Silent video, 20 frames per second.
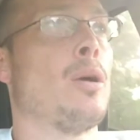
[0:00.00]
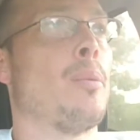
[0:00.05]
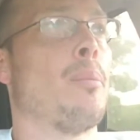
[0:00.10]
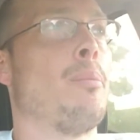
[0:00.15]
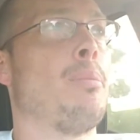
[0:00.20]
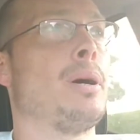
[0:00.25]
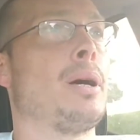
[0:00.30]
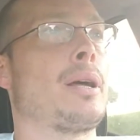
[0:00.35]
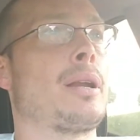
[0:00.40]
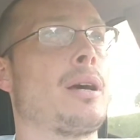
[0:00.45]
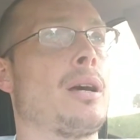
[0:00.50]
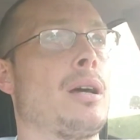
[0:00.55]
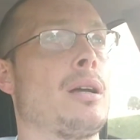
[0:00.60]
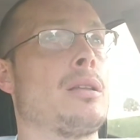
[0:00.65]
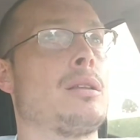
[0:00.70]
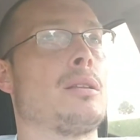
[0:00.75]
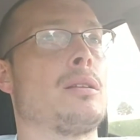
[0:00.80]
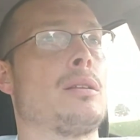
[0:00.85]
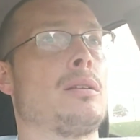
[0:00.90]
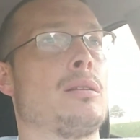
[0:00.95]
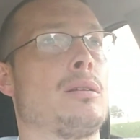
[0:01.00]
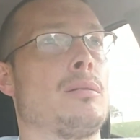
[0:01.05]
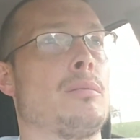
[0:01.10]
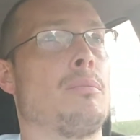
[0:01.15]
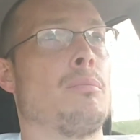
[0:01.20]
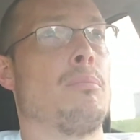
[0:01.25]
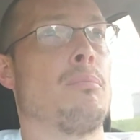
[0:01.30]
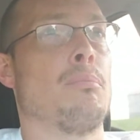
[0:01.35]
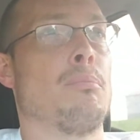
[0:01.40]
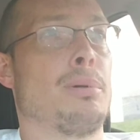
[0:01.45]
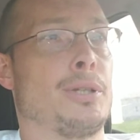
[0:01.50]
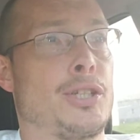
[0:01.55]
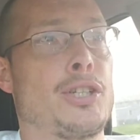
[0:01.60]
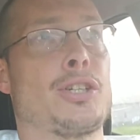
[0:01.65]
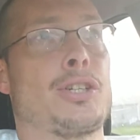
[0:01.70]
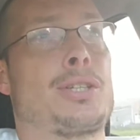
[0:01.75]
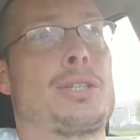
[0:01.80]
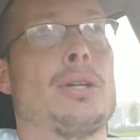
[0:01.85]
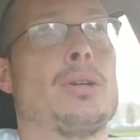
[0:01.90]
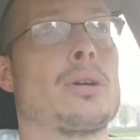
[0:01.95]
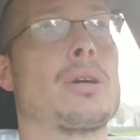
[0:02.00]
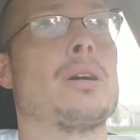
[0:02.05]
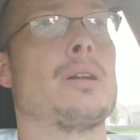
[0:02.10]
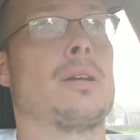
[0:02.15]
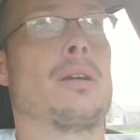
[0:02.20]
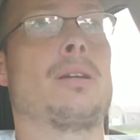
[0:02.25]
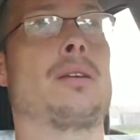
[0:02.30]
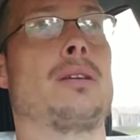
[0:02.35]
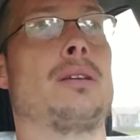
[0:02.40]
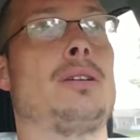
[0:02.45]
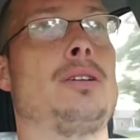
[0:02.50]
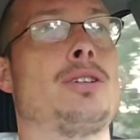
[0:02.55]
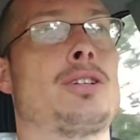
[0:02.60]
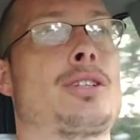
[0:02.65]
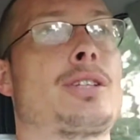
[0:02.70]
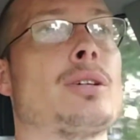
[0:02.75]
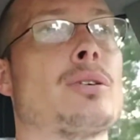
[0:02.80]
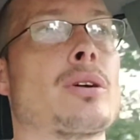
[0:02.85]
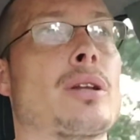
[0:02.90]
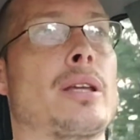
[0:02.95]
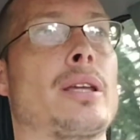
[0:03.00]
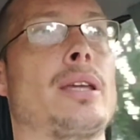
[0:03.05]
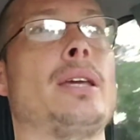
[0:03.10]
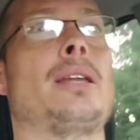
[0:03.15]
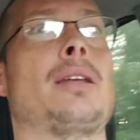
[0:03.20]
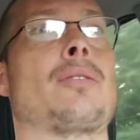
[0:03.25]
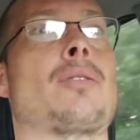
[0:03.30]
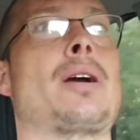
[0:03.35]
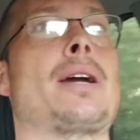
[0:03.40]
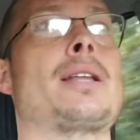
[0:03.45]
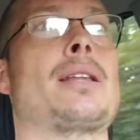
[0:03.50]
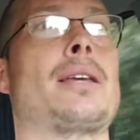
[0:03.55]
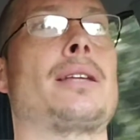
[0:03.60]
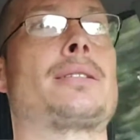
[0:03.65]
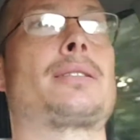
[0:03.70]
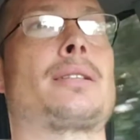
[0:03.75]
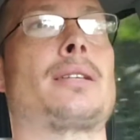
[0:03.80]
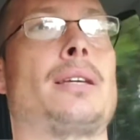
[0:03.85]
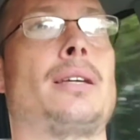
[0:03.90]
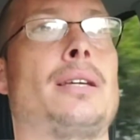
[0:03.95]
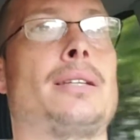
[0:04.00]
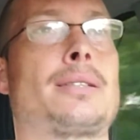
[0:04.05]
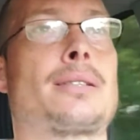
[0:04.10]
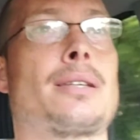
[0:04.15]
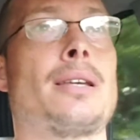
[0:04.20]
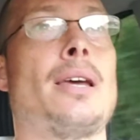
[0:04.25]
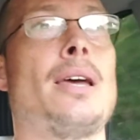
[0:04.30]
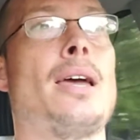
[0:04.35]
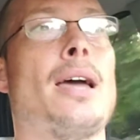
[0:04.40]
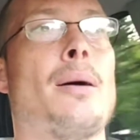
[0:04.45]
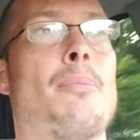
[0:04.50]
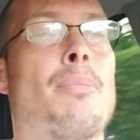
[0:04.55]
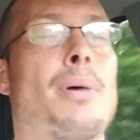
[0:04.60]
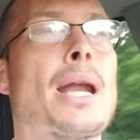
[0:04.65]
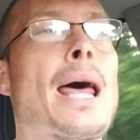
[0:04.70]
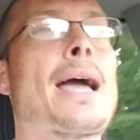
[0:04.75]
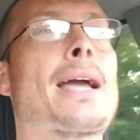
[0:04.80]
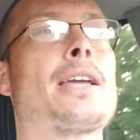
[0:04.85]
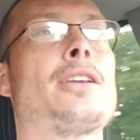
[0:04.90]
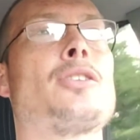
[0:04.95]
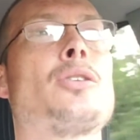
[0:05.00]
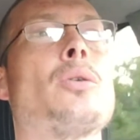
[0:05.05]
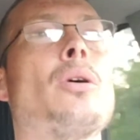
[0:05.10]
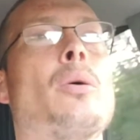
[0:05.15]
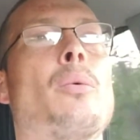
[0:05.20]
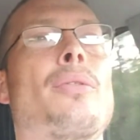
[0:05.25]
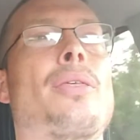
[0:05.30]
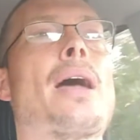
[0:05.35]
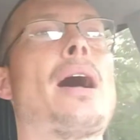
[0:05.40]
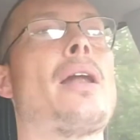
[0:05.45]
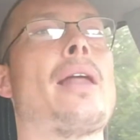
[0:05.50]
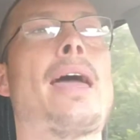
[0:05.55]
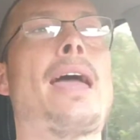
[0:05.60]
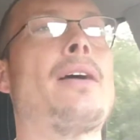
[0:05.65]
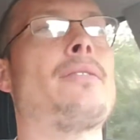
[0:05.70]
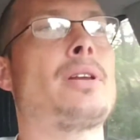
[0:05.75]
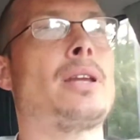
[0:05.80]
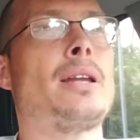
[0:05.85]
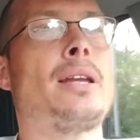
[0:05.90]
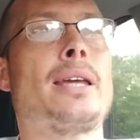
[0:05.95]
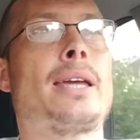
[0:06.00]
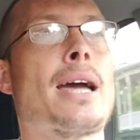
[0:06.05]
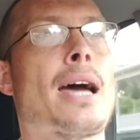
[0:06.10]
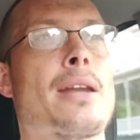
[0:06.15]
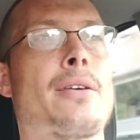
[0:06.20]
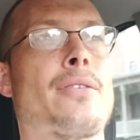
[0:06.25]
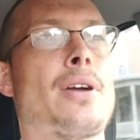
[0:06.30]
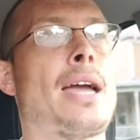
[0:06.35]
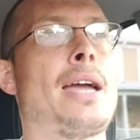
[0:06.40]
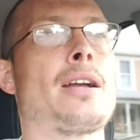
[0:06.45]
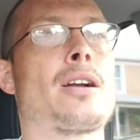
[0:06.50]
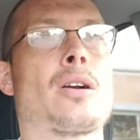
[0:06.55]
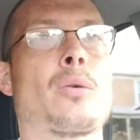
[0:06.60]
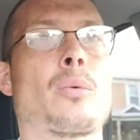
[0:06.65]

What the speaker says: But you're still gonna get it, right? But I can do it without having any kind of anger,